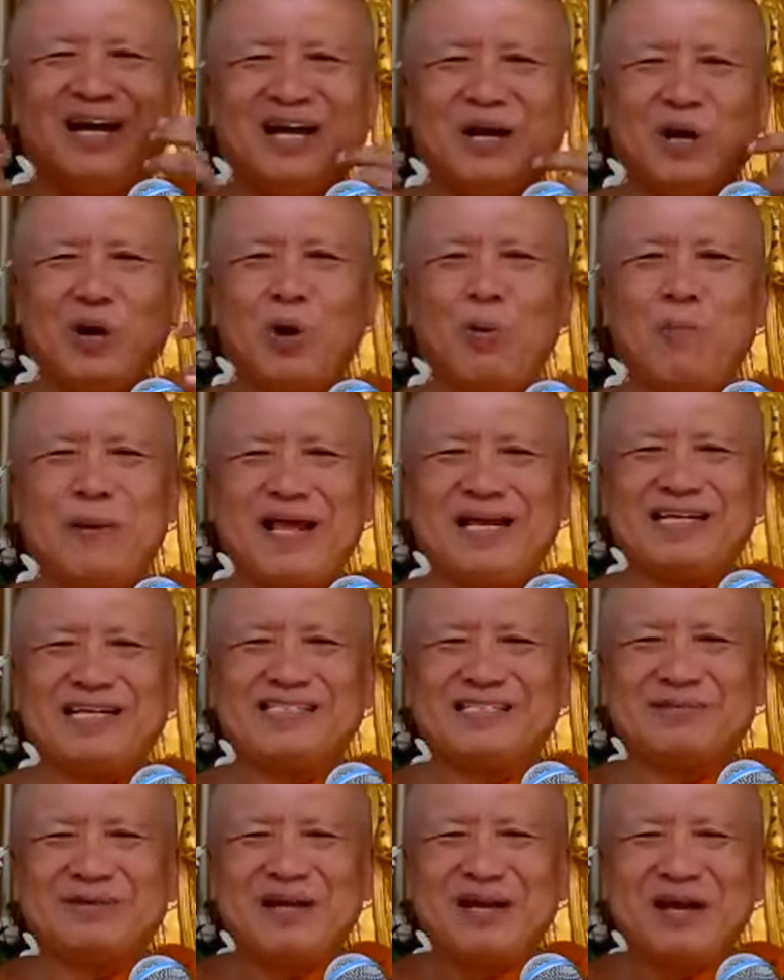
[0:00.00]
No
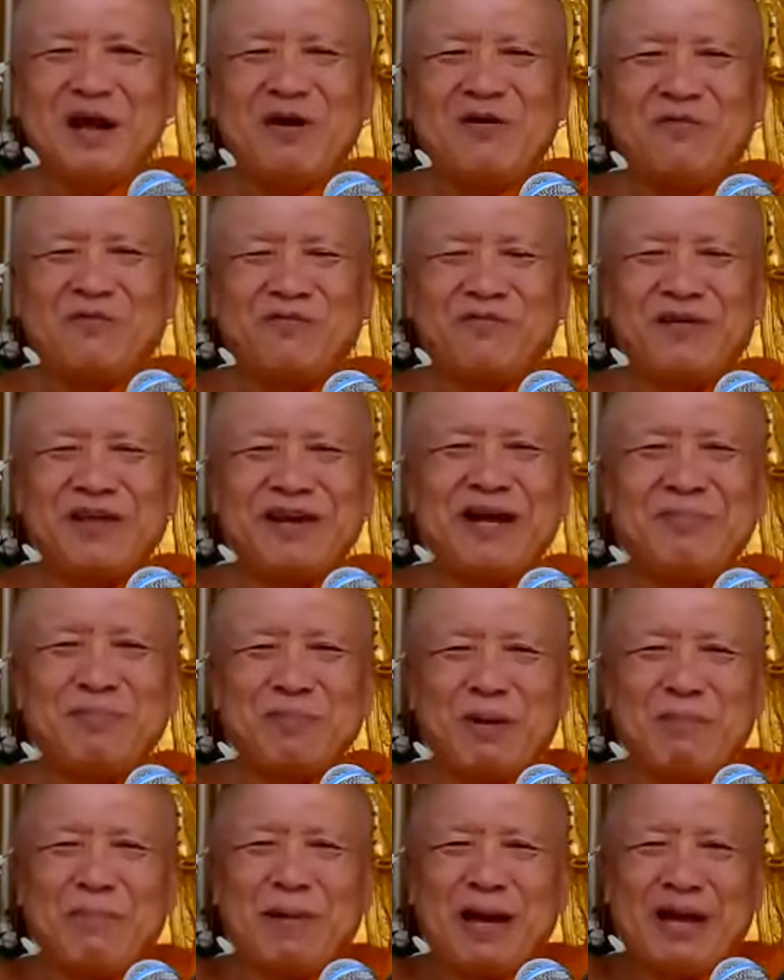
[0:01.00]
place.
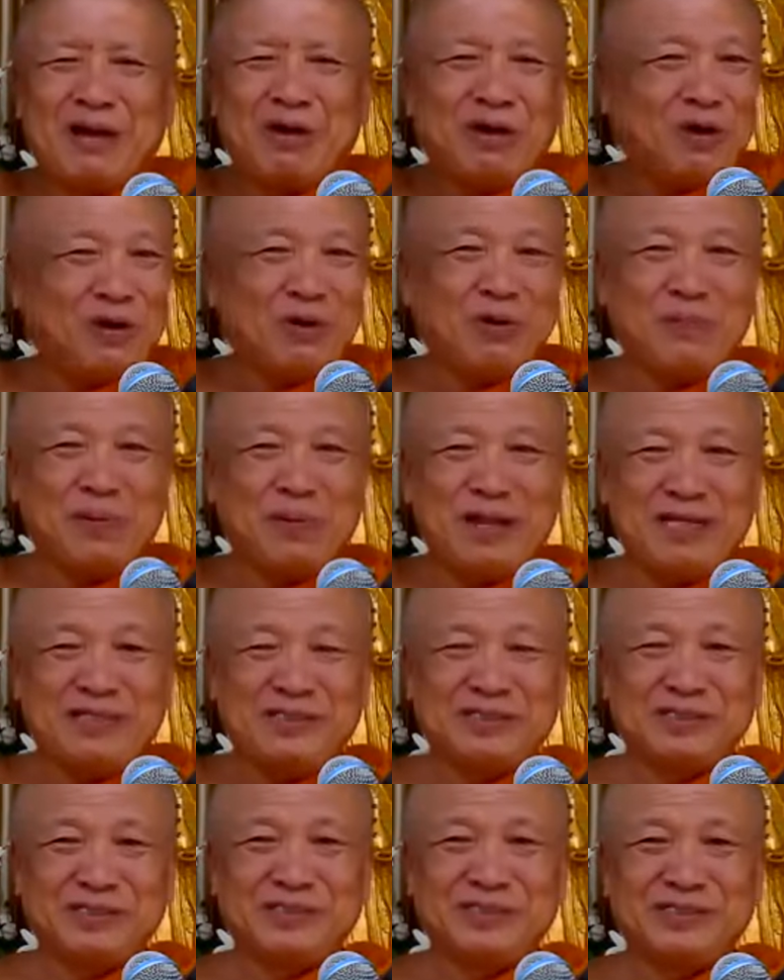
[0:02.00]
Freedom of my God, no place.
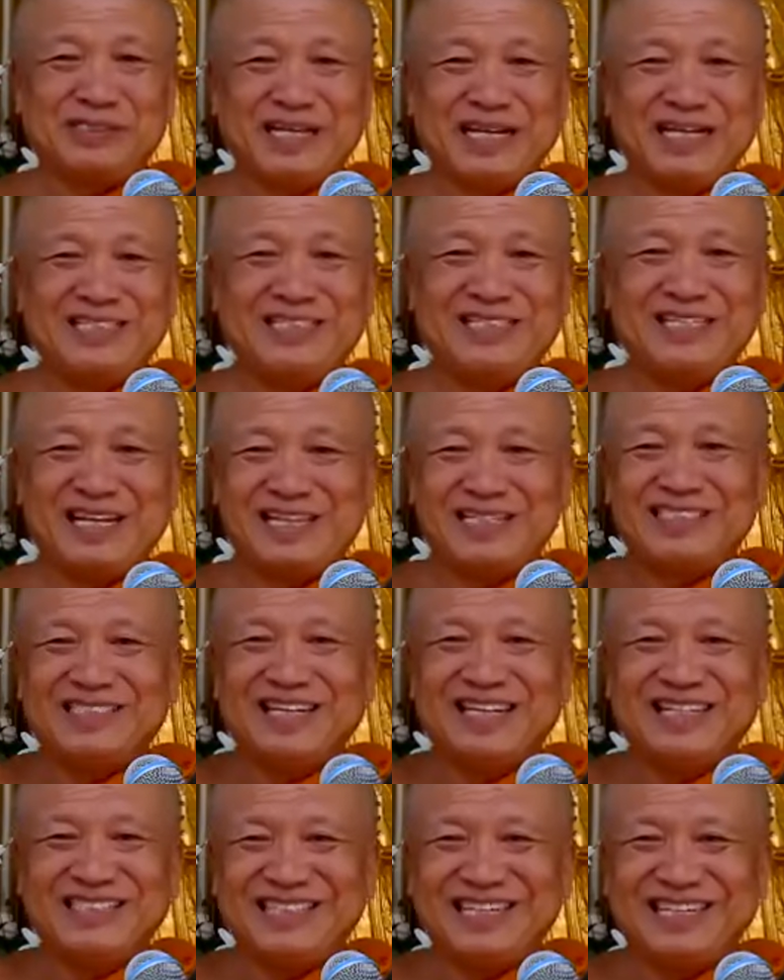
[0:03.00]
Sensing,
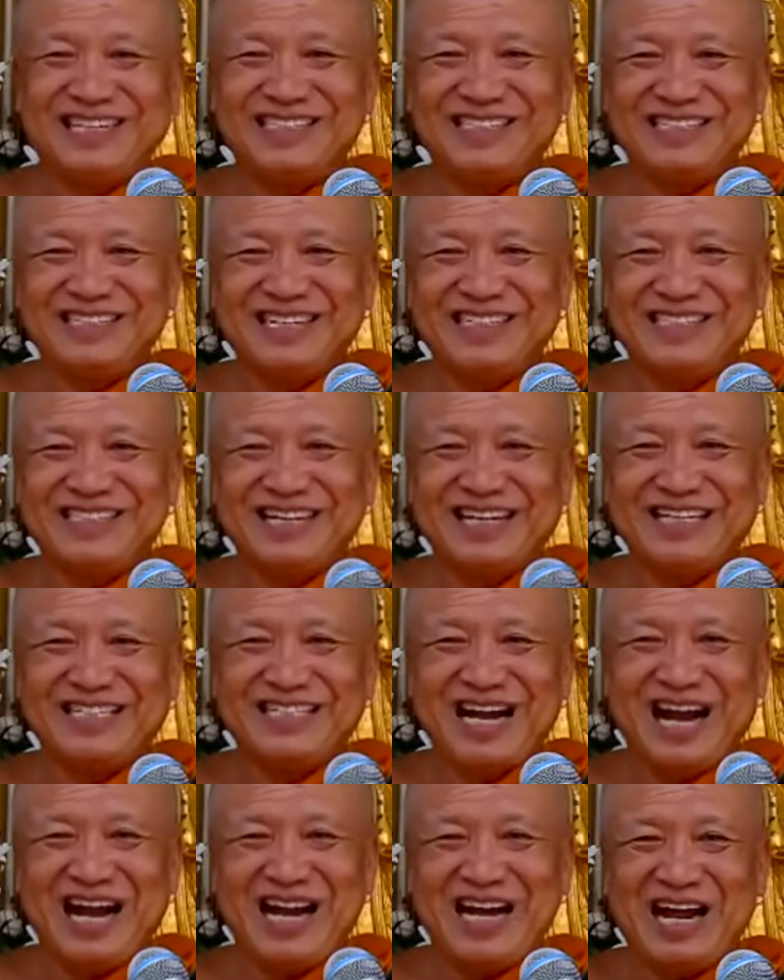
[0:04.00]
sensing, sensing.
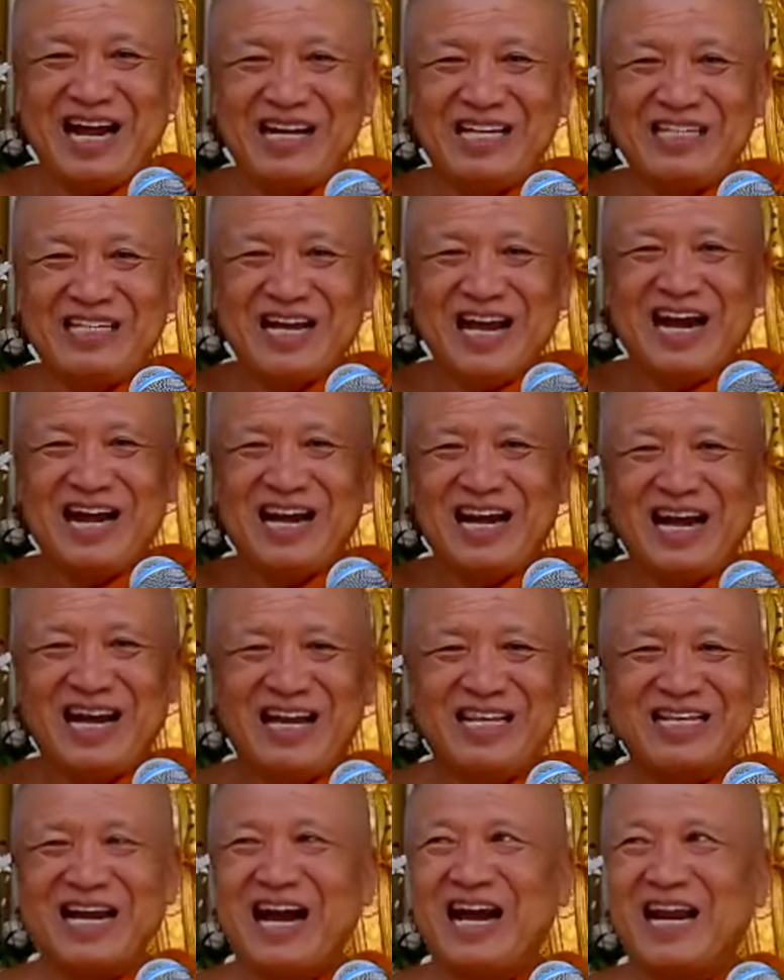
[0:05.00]
Yana, yana,
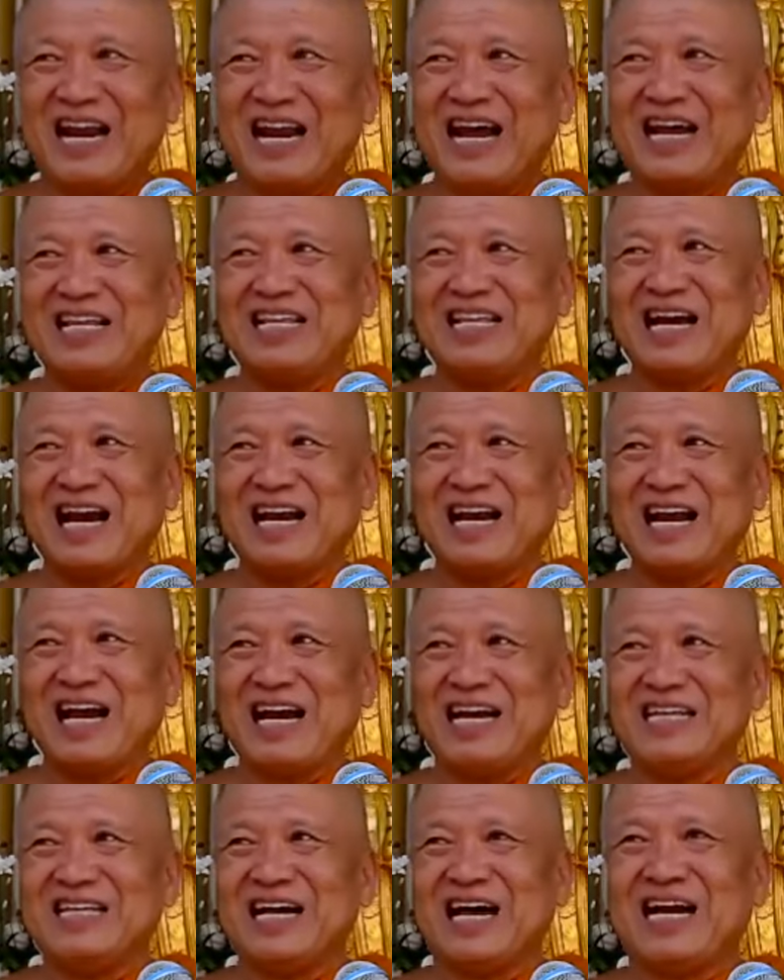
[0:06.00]
yana, yana,
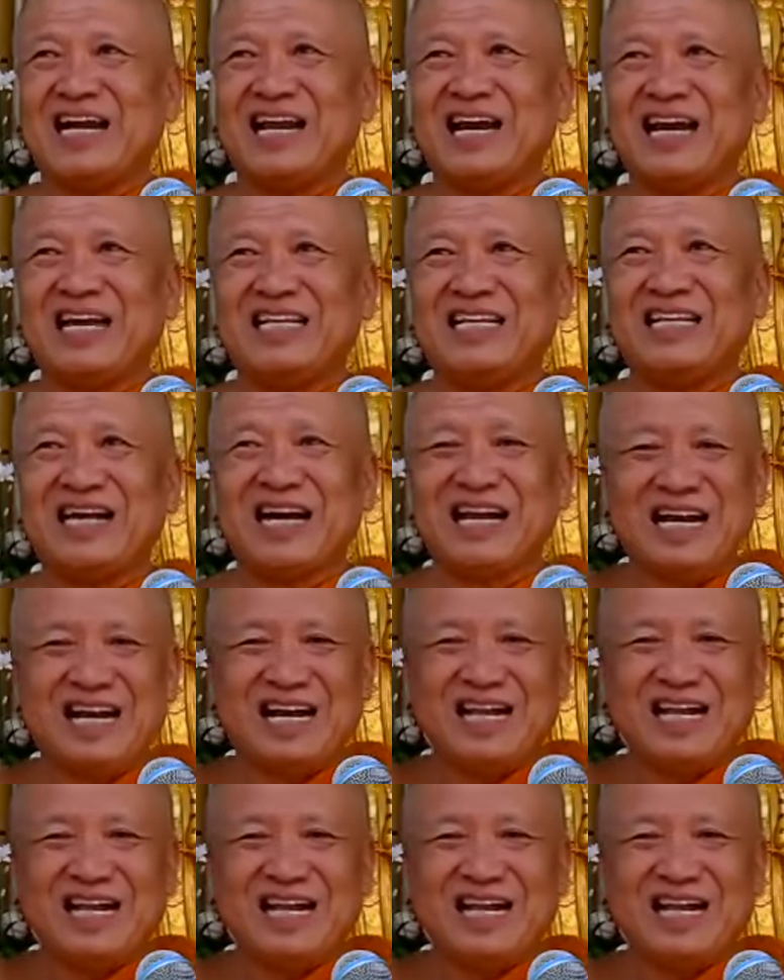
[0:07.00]
yana,